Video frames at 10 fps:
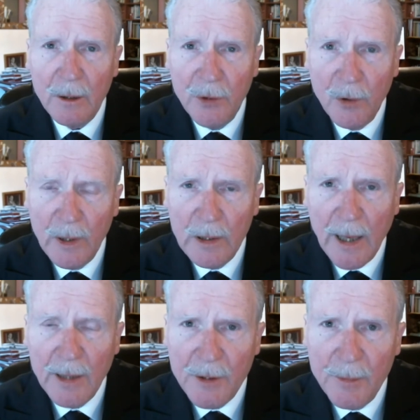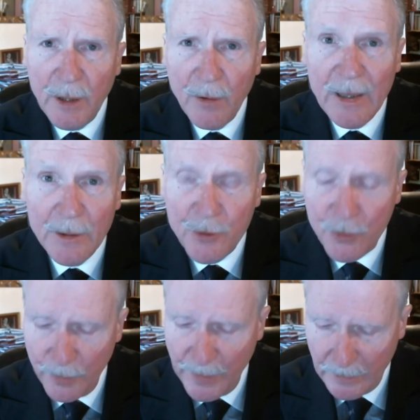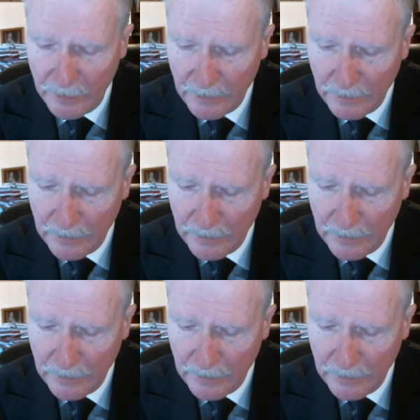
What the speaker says: to it as a mere instrument.